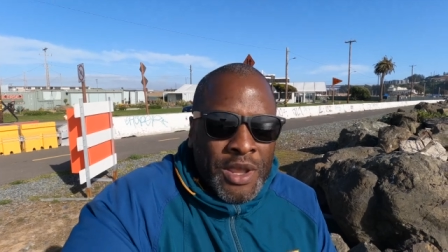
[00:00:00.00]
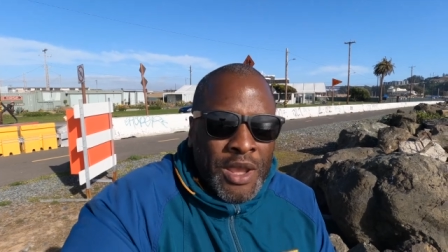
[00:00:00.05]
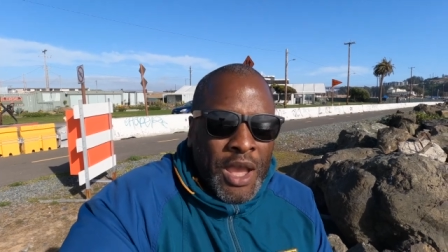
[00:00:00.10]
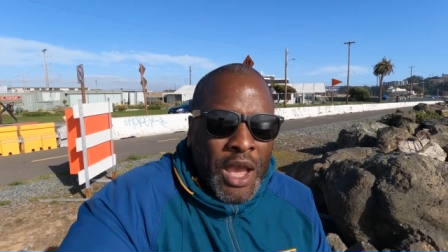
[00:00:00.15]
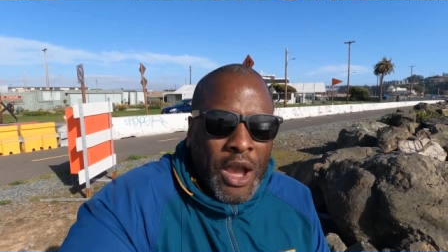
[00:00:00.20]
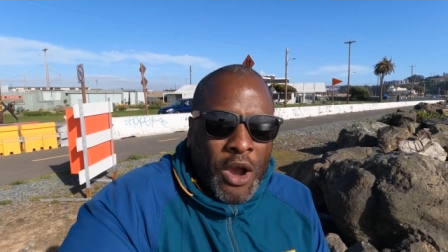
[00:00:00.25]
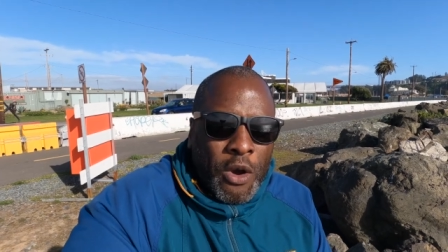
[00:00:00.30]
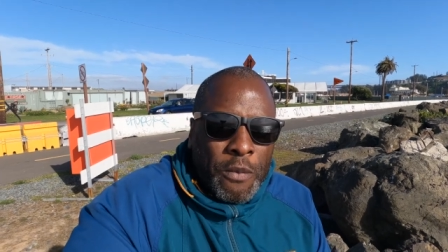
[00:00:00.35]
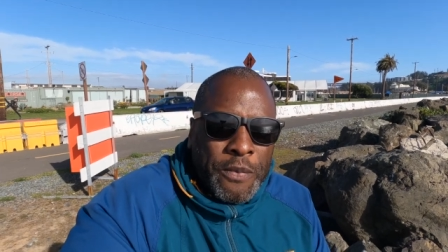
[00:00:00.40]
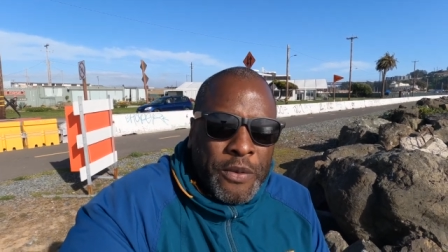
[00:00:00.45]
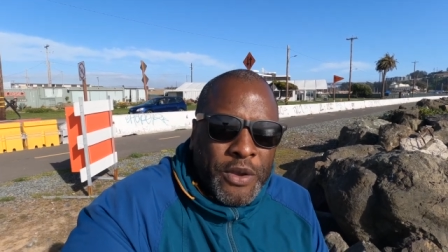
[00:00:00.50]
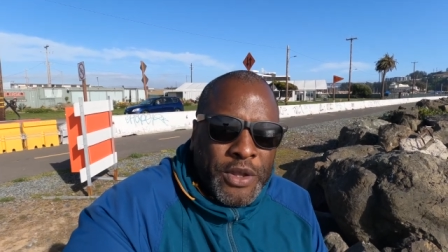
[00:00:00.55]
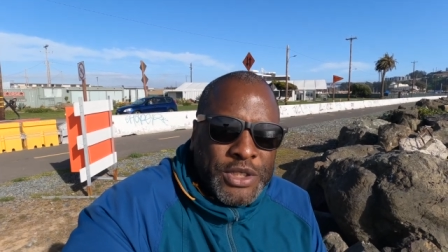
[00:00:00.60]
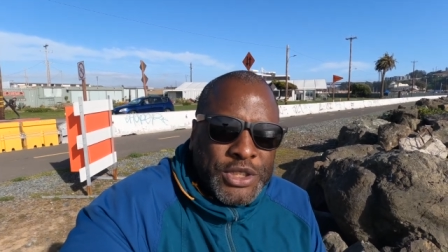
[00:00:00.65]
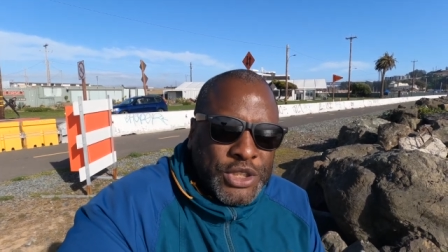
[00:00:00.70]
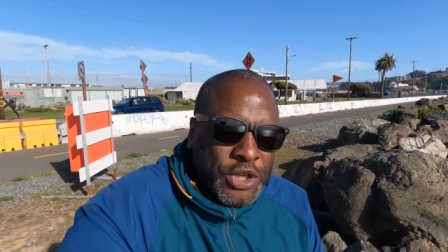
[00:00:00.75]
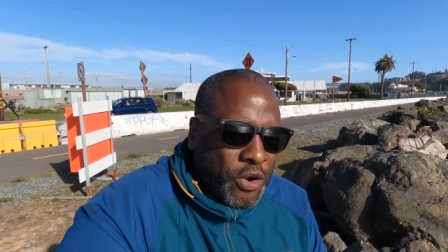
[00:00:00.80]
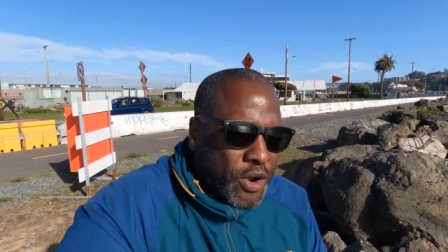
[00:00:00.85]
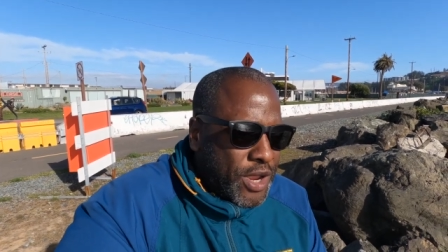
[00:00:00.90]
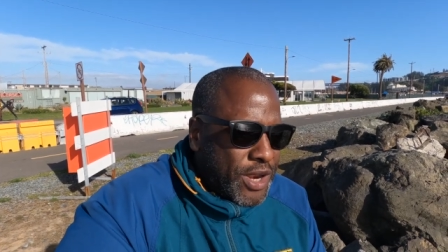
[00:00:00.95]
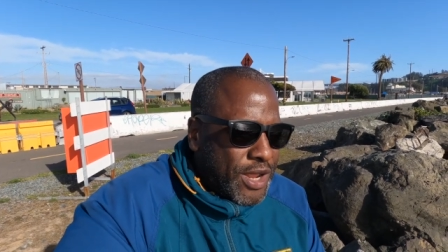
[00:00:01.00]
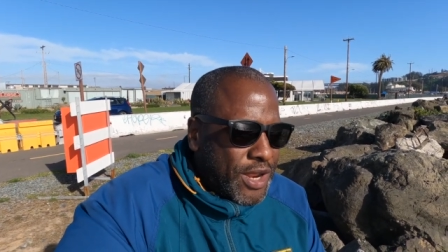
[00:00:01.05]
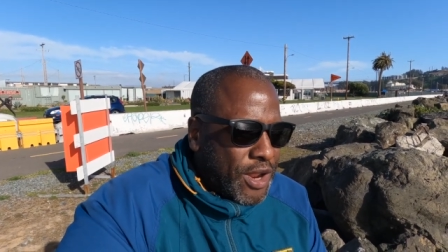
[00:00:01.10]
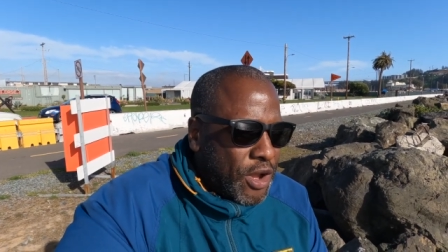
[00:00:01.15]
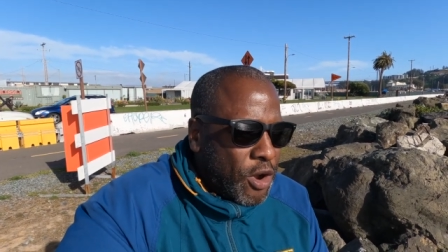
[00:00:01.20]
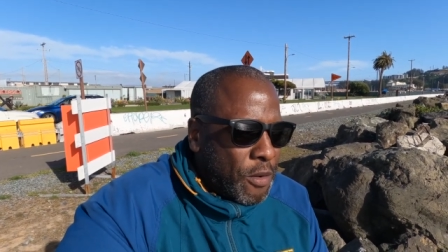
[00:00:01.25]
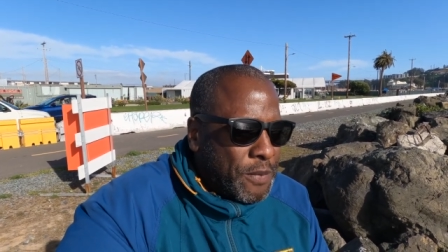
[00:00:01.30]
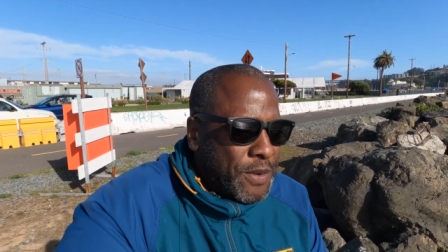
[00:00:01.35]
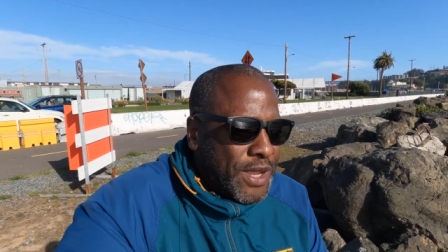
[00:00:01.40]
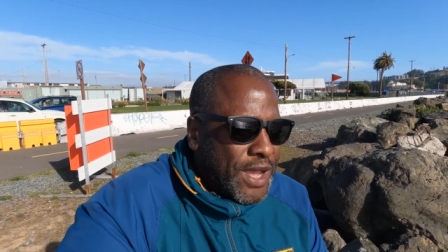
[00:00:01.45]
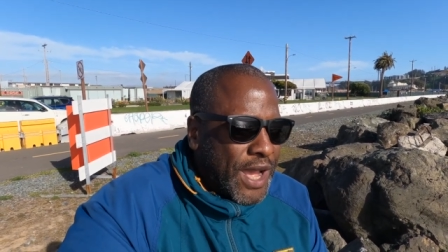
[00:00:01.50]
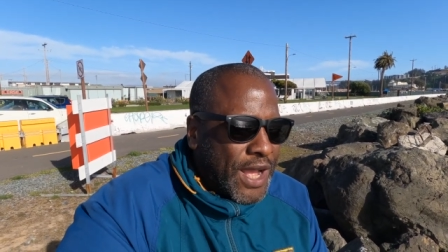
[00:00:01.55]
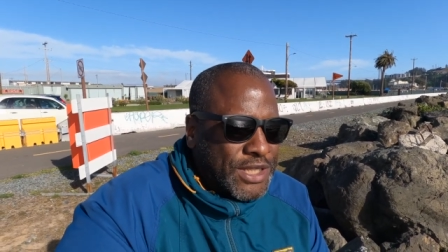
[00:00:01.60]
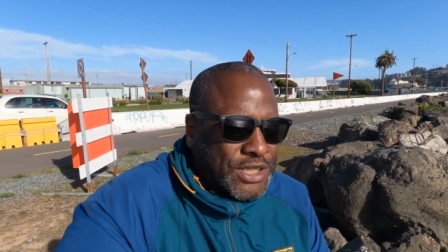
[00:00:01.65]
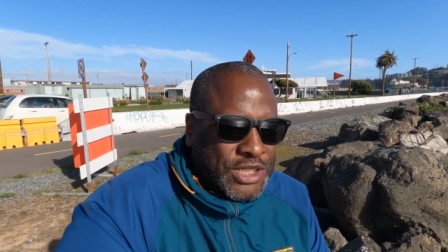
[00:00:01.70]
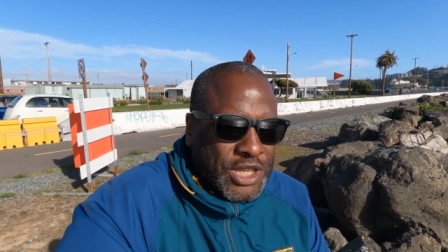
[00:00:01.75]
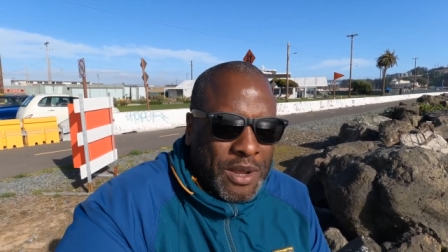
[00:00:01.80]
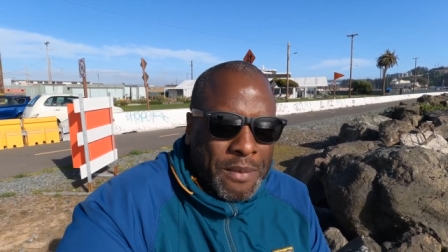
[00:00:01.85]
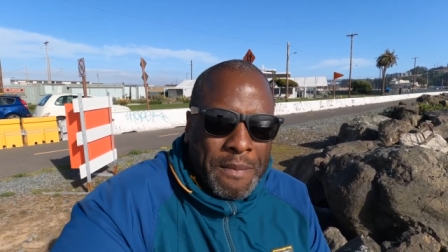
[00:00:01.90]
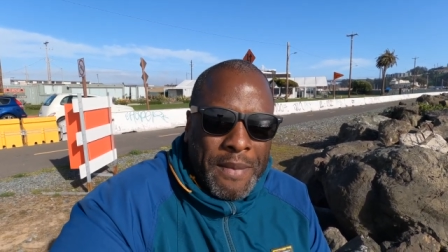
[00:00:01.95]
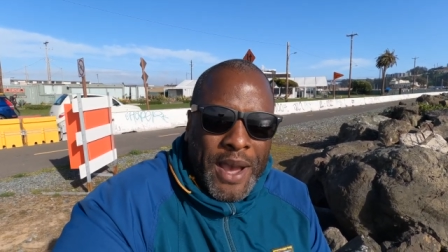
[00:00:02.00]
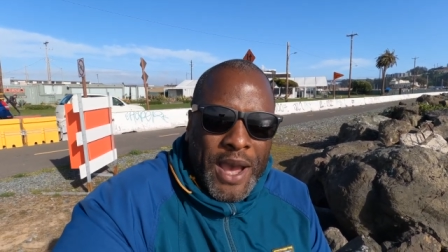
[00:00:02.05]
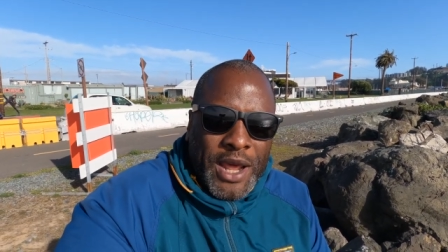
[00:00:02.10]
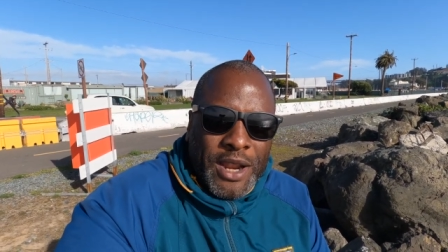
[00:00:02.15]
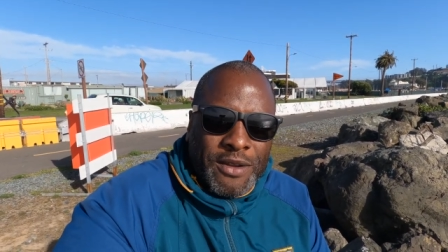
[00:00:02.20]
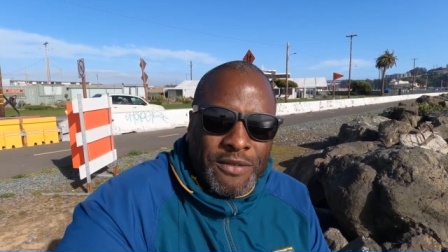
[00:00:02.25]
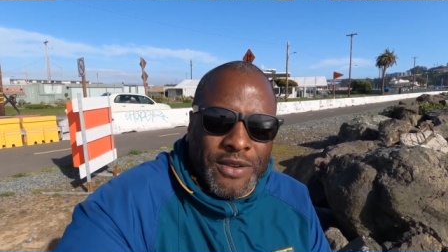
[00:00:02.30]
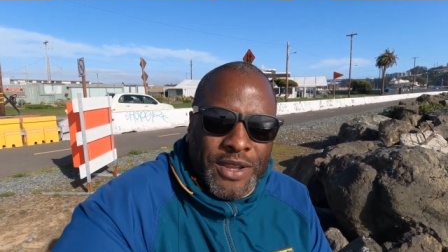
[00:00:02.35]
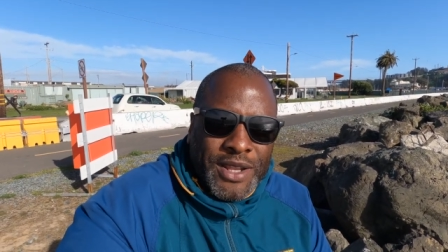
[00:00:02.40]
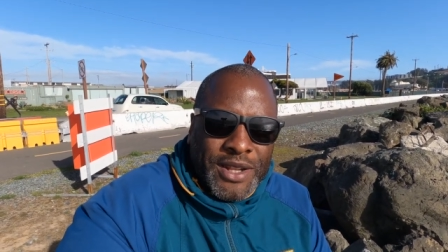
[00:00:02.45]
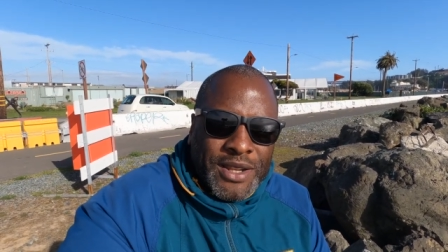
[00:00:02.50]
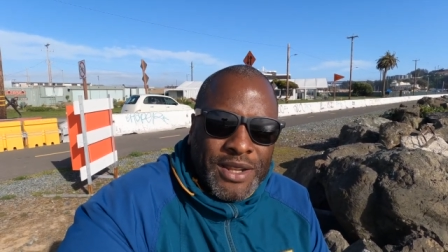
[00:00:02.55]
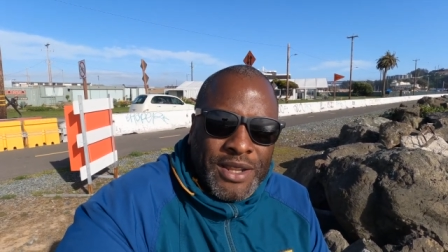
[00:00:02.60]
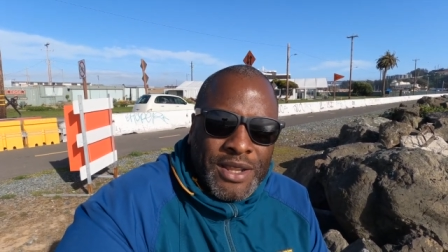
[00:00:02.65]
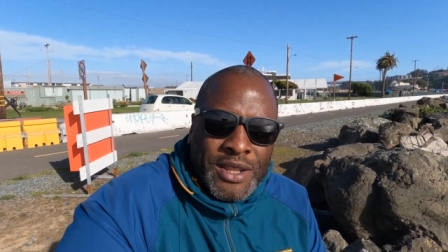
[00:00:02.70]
I hope you enjoyed it. I hope you got something out of it.